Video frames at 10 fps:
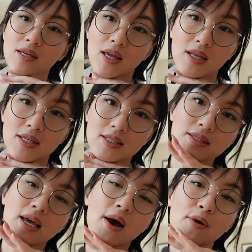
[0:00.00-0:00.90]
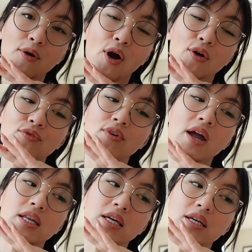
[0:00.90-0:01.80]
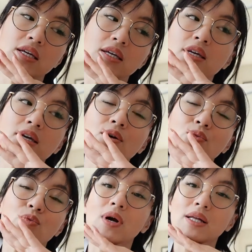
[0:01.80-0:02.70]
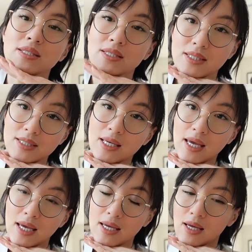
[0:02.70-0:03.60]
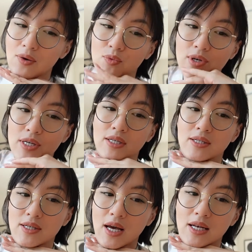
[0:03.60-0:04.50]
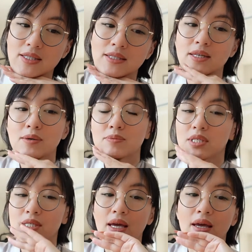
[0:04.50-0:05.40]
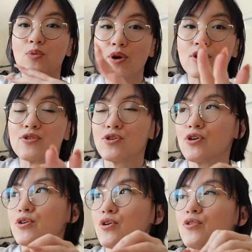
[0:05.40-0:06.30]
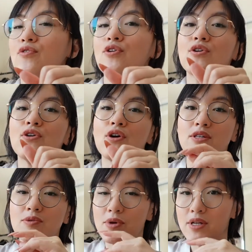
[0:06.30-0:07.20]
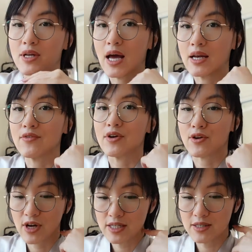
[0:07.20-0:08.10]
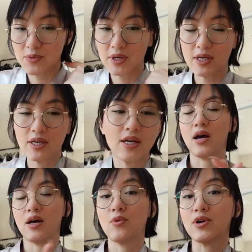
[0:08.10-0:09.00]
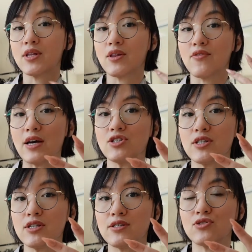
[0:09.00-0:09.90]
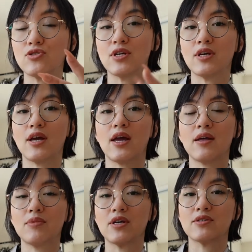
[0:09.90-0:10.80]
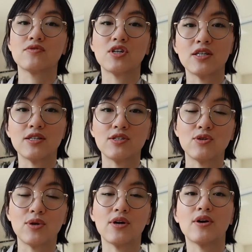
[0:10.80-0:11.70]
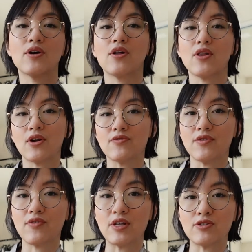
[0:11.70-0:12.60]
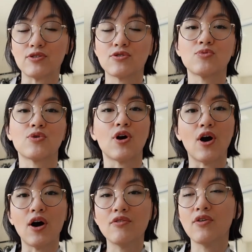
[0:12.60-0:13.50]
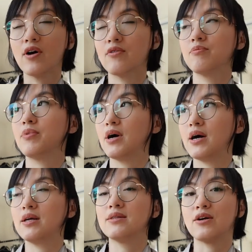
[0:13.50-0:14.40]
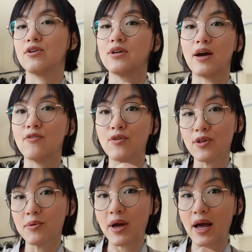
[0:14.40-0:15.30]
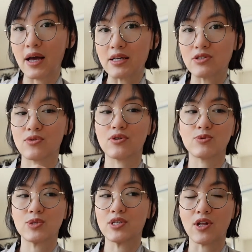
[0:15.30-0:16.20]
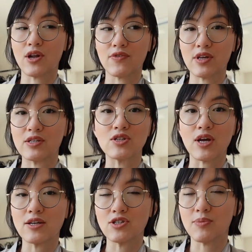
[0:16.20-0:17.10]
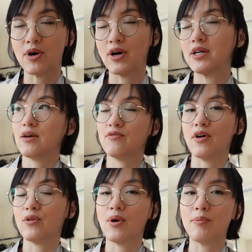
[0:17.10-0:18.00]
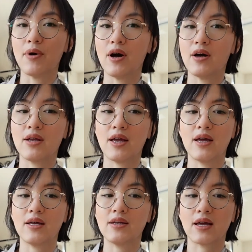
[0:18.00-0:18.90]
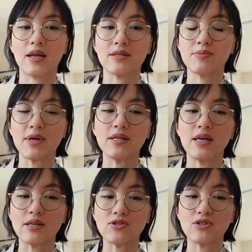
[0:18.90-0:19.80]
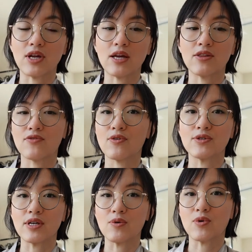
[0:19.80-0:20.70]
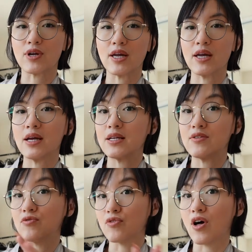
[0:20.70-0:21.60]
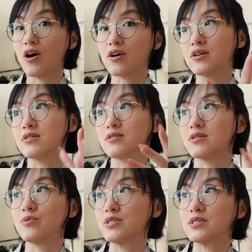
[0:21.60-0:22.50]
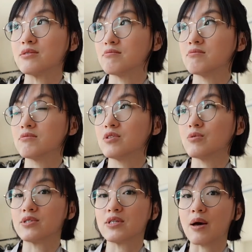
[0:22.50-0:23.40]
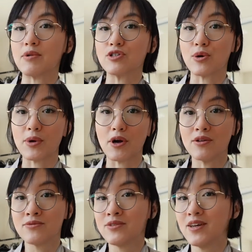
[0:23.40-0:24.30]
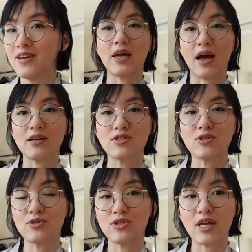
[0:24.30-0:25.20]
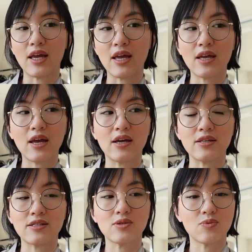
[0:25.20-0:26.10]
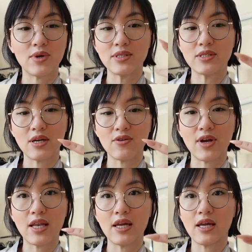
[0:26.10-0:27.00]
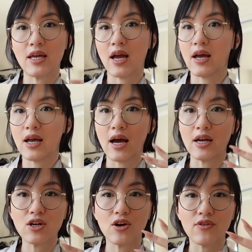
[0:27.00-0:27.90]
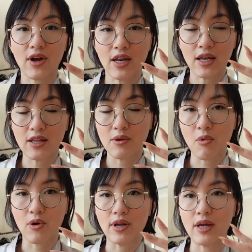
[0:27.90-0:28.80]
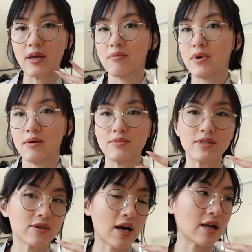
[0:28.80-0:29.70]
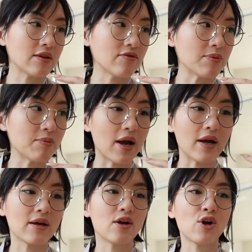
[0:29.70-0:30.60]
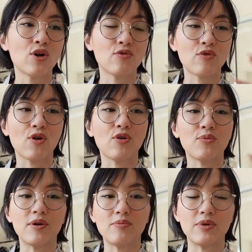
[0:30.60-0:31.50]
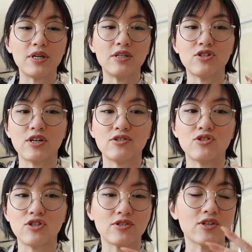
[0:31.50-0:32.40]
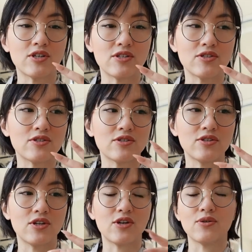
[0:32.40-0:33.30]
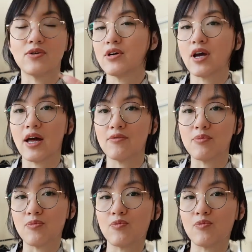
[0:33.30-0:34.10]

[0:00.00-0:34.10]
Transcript: it is now already Wednesday. We kind of skipped the day. Work took over. It's been kind of a crazy week. I work in the fashion industry, and because of Chinese New Year, a lot of the vendors were off, but they're now fully back. So there was a lot of things to catch up on and follow up on, and I kind of spent yesterday the full day working and didn't vlog because there wasn't that much going on. But yeah, so today it's Wednesday already. I kind of got ready in the morning, but I'm still kind of in my robe and PJs just because, you know, kind of